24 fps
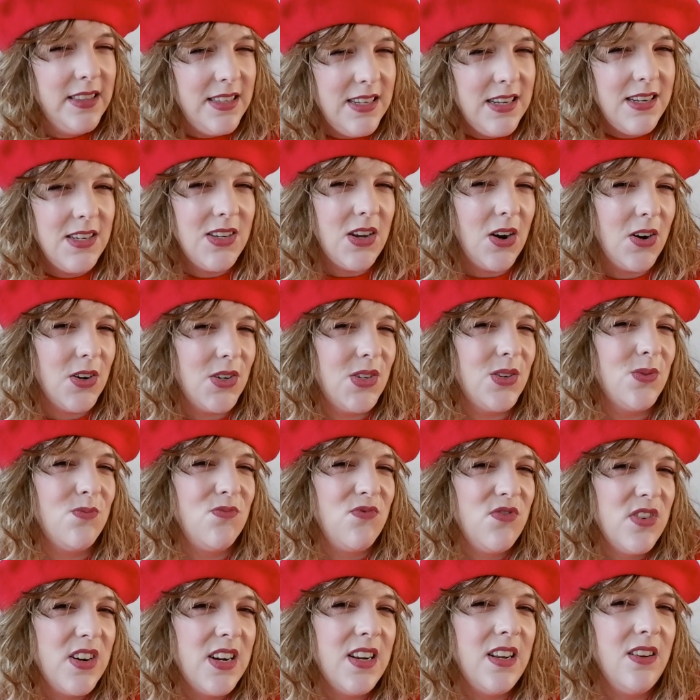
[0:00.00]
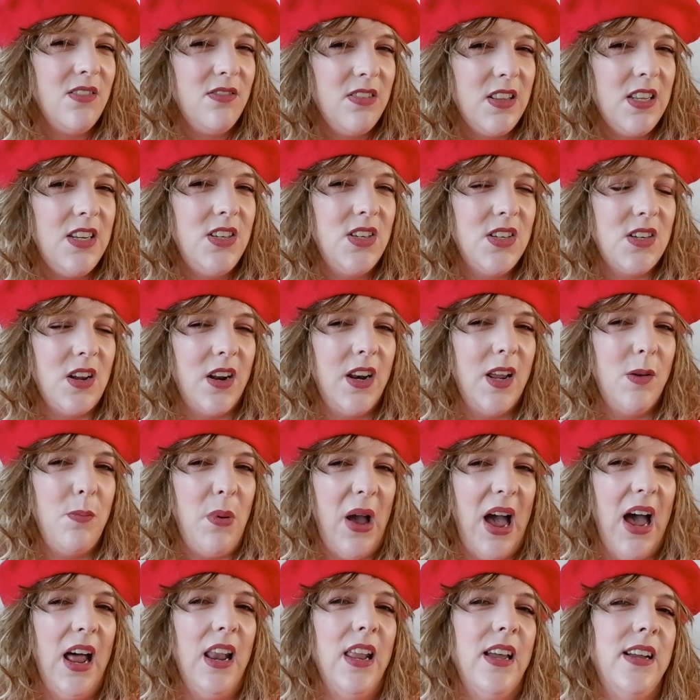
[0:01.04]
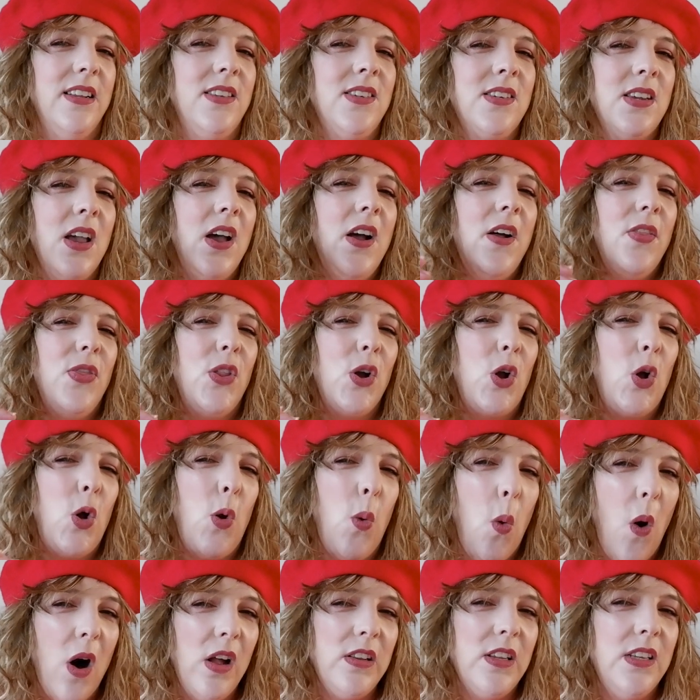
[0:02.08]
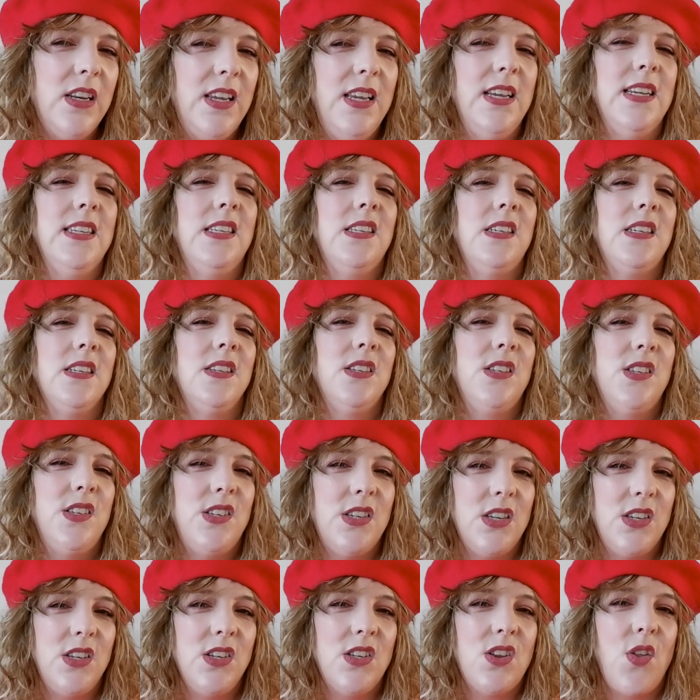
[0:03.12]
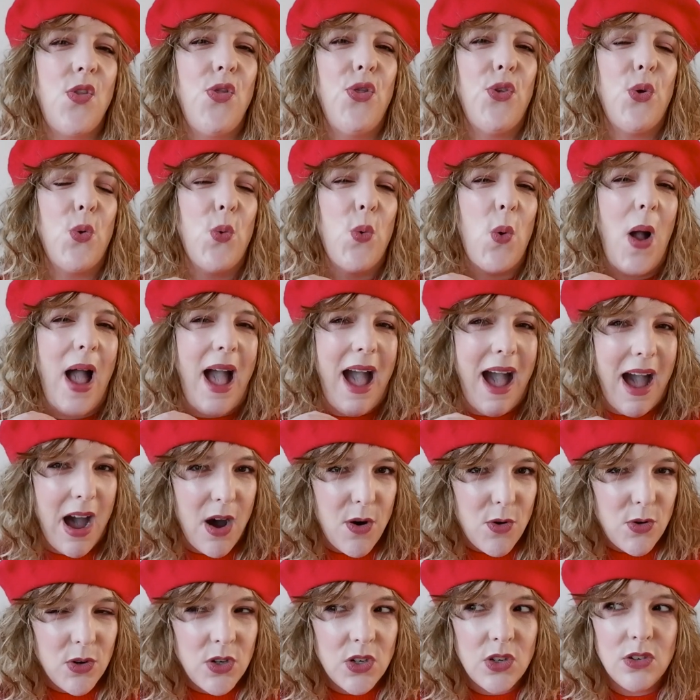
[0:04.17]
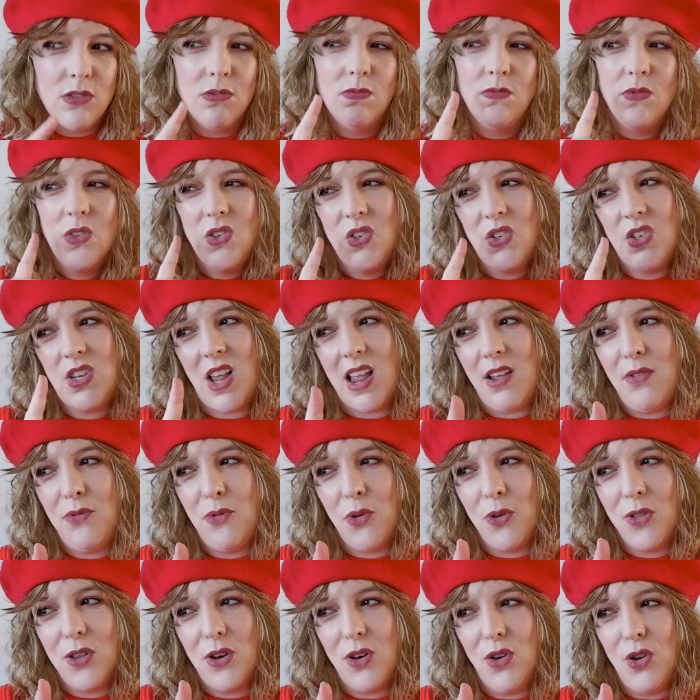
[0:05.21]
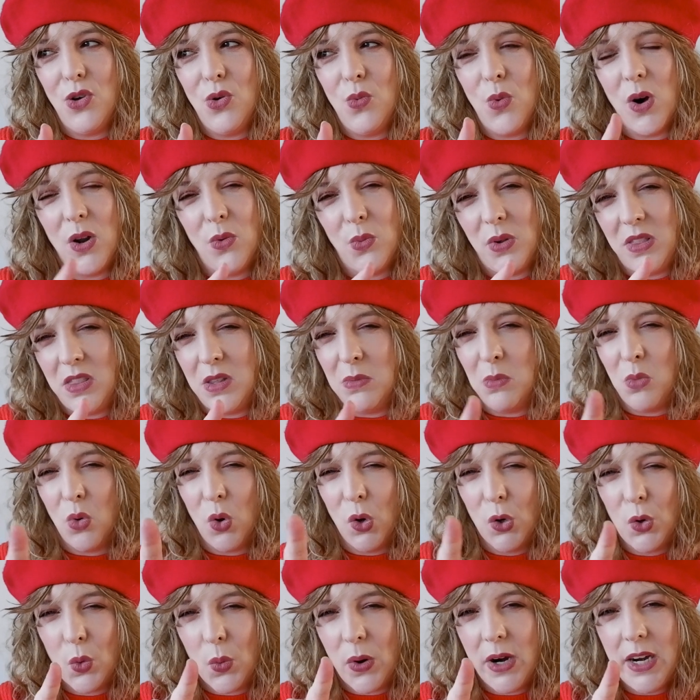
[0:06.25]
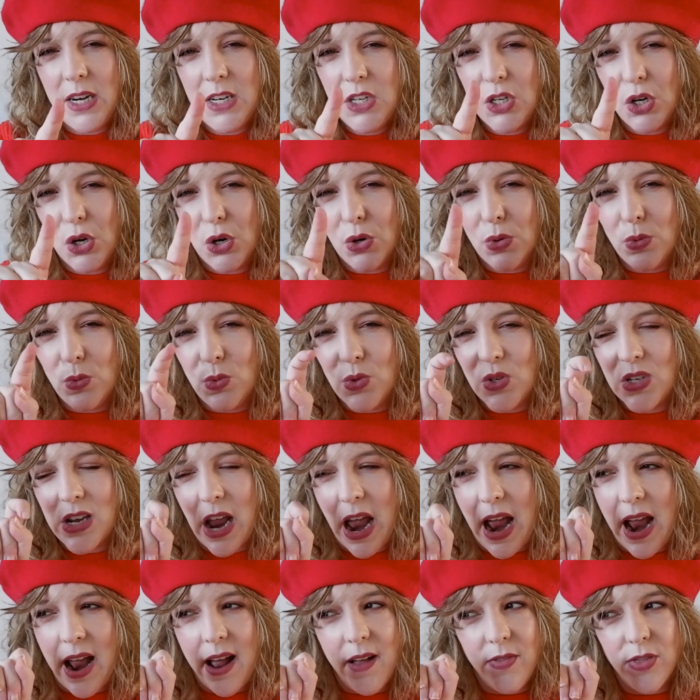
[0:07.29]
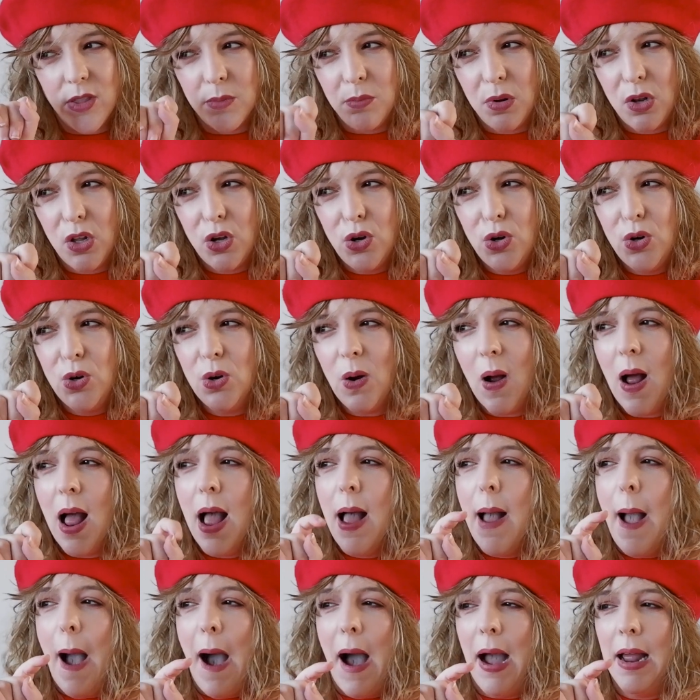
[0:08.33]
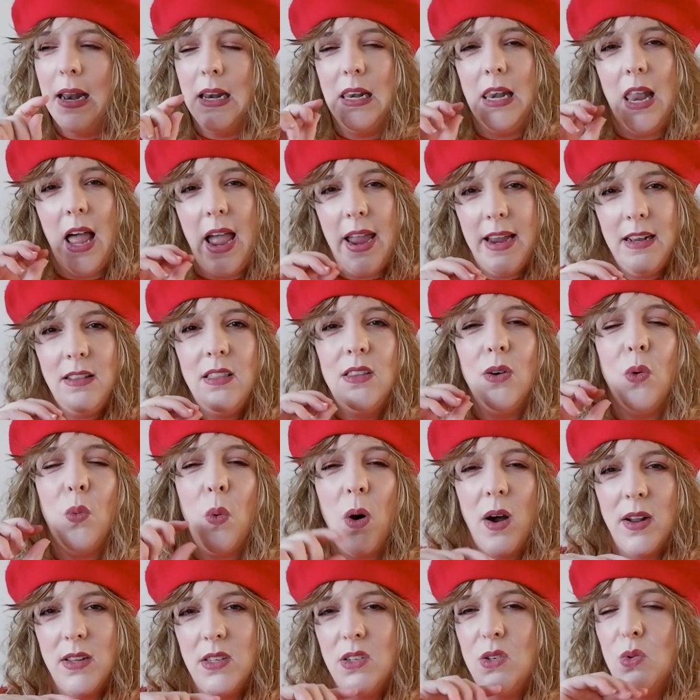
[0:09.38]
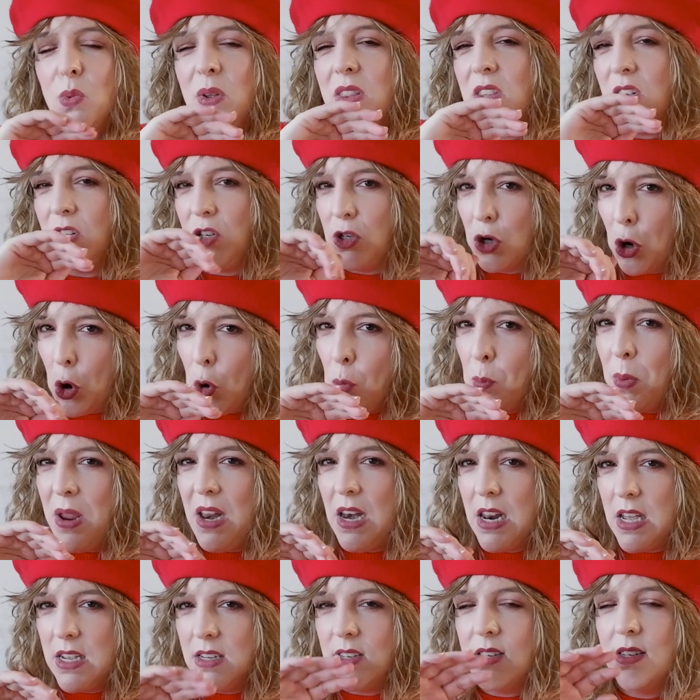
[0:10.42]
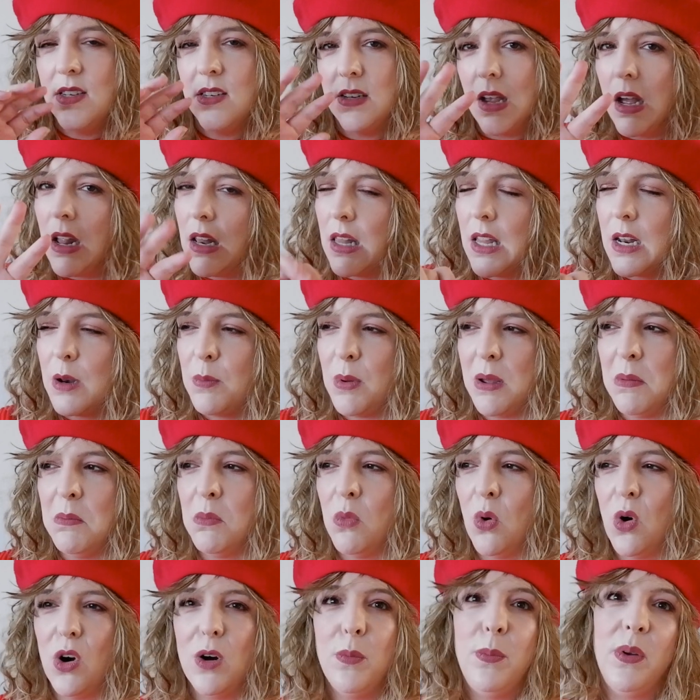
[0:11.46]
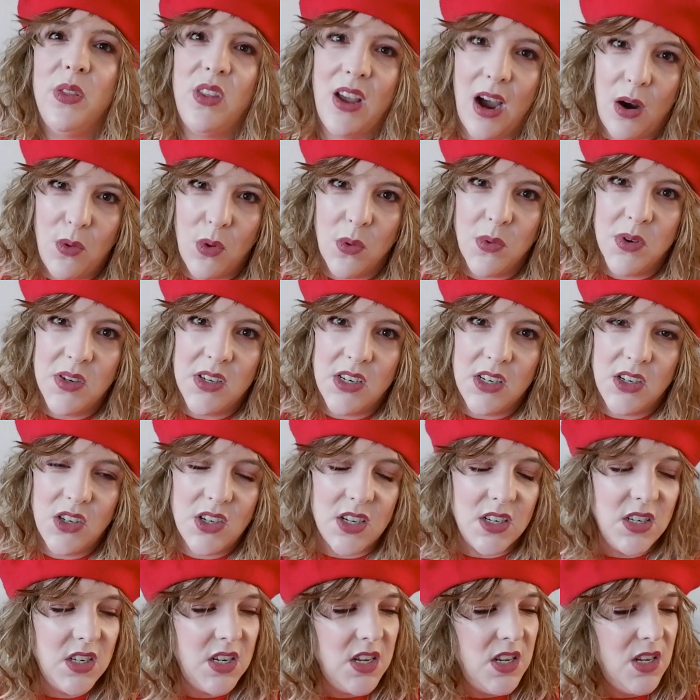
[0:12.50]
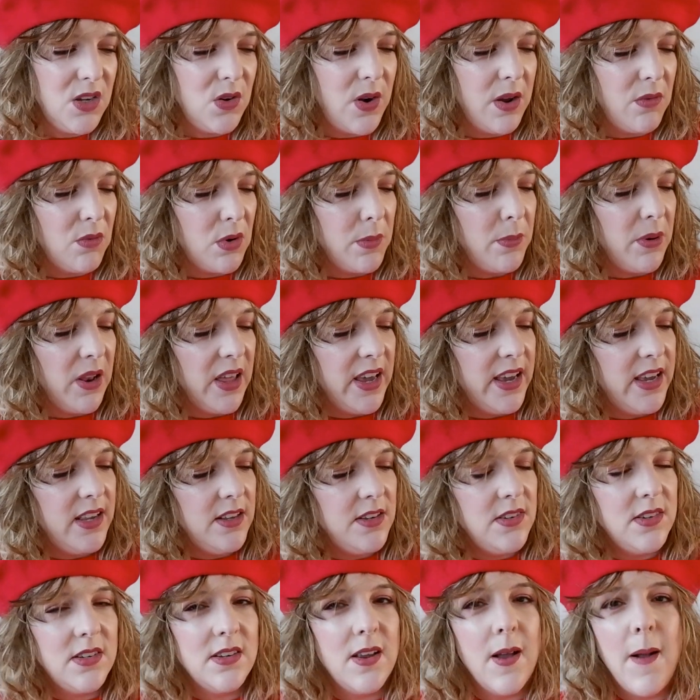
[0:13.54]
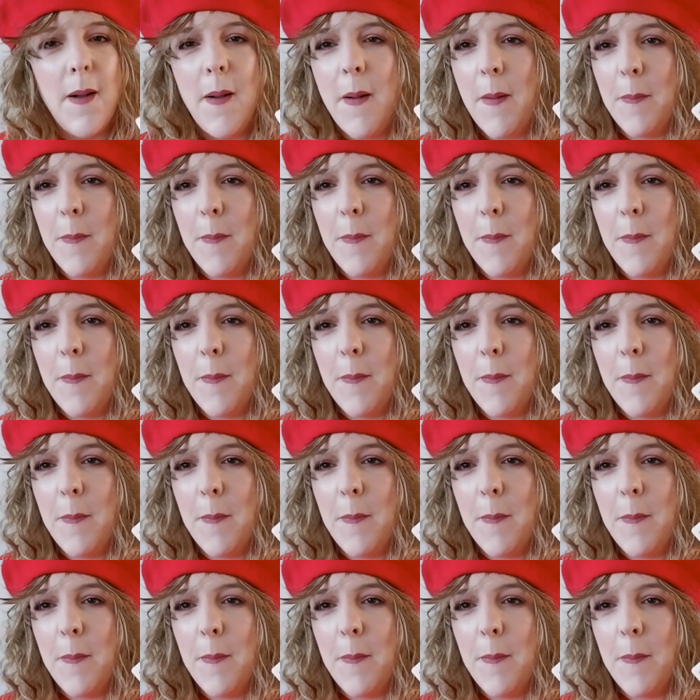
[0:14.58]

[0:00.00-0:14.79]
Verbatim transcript: These are some really, really stunning palettes. The quality is consistent throughout, save for the new one with the more gray tones and the blue. I like the ones with the taupiness a little bit more, but that one was discontinued and replaced.